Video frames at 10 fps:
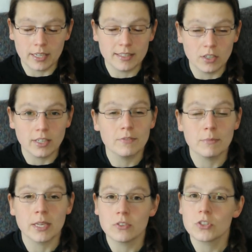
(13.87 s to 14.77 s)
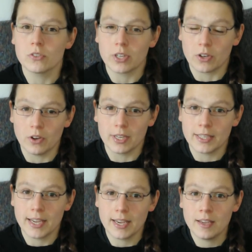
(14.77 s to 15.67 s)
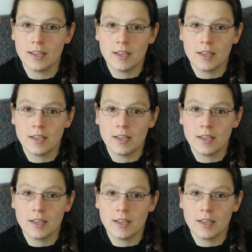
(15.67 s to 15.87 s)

It's not even my usual recording day,